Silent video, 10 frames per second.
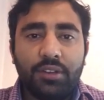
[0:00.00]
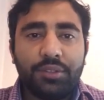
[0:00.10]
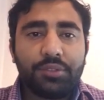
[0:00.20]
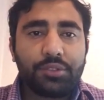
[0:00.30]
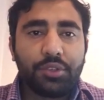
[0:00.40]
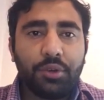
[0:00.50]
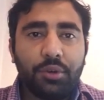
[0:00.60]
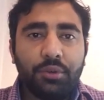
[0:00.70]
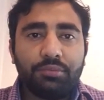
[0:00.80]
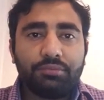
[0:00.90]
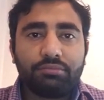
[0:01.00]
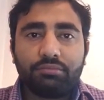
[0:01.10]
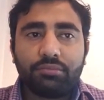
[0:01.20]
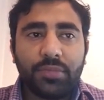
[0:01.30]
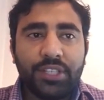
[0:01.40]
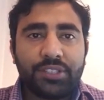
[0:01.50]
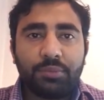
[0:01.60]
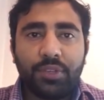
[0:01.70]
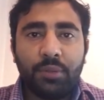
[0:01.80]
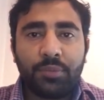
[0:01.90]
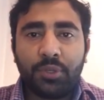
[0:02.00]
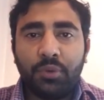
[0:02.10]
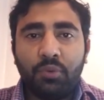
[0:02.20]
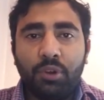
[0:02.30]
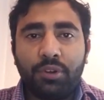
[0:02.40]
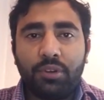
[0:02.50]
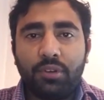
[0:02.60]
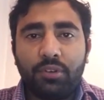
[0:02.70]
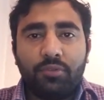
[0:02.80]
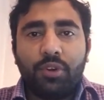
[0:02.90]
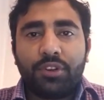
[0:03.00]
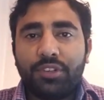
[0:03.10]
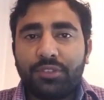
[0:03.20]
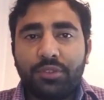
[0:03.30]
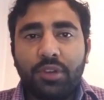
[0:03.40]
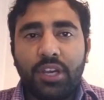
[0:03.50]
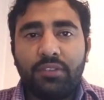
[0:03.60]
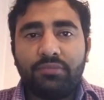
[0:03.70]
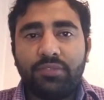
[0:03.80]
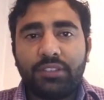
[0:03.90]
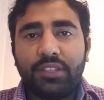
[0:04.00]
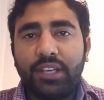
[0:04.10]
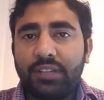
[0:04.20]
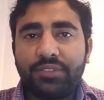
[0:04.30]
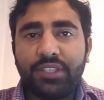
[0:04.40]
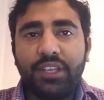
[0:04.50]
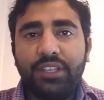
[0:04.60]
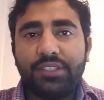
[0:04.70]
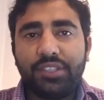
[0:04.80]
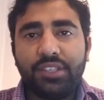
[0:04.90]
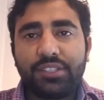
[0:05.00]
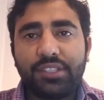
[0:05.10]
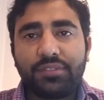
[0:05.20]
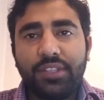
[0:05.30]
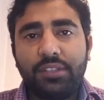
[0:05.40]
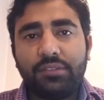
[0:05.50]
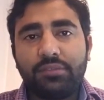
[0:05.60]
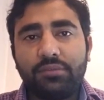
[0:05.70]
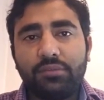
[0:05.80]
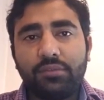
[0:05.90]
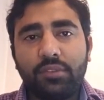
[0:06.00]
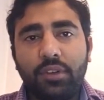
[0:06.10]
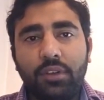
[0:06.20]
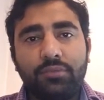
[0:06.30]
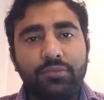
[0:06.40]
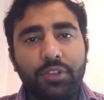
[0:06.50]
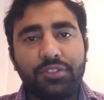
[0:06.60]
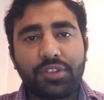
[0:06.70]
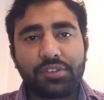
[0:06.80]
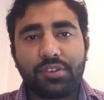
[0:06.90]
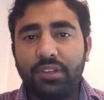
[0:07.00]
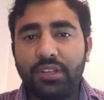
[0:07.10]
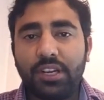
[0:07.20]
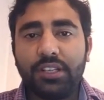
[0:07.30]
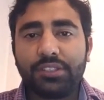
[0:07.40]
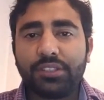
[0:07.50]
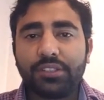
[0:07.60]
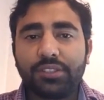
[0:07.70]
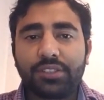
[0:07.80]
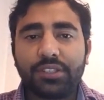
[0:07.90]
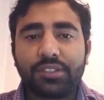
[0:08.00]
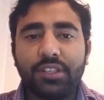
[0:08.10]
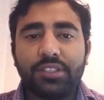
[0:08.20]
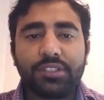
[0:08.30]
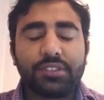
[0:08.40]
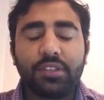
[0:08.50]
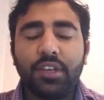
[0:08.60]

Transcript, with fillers: So it's up, up to you what what interest you have. Like they have CE engineers as well uh, for structural analysis, stress analysis,